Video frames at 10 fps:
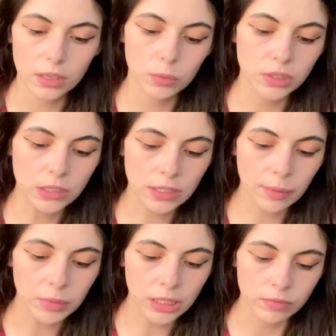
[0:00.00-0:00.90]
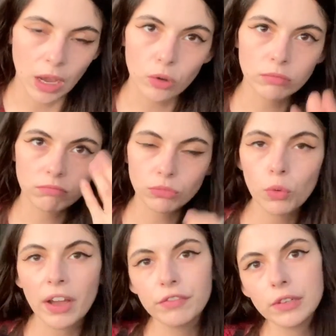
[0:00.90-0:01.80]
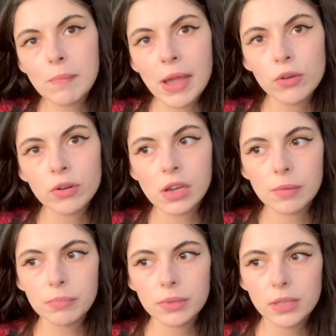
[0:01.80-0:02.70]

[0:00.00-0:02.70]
What does that mean? How do I fill my own cup?